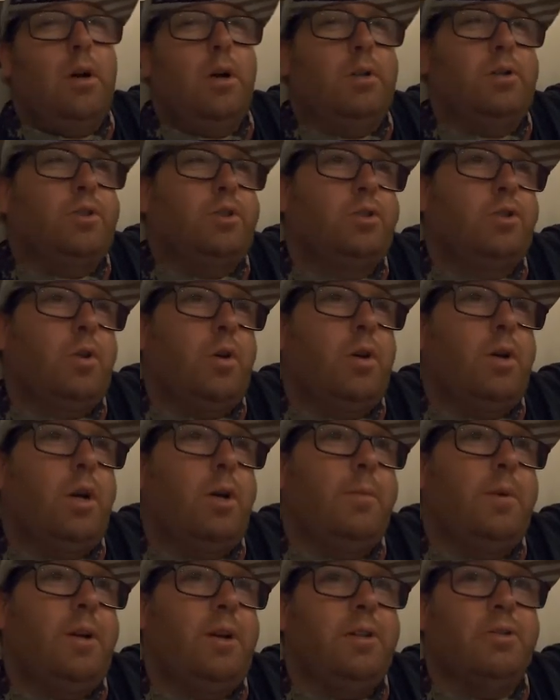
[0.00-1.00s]

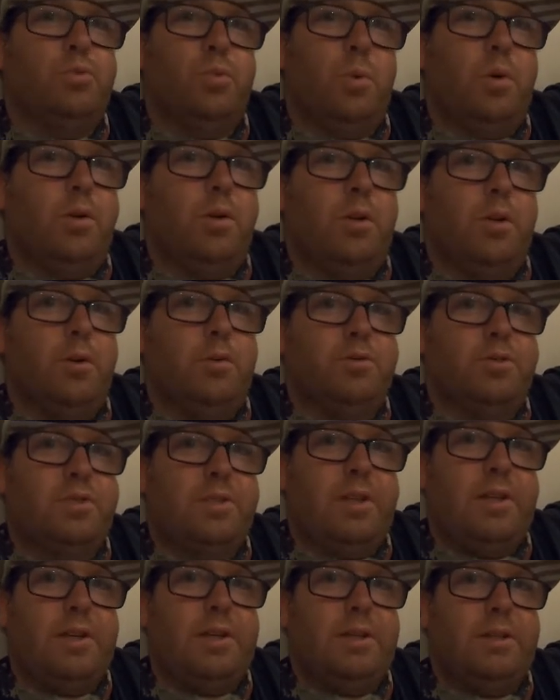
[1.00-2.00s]
astronomy is one of those
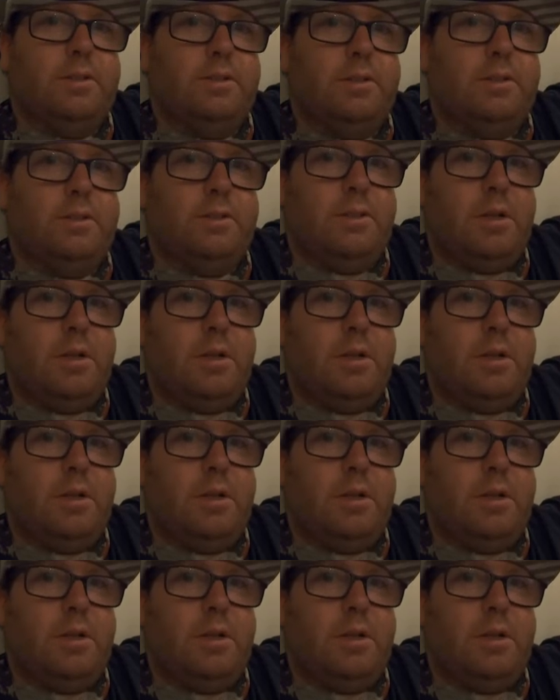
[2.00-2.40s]
things,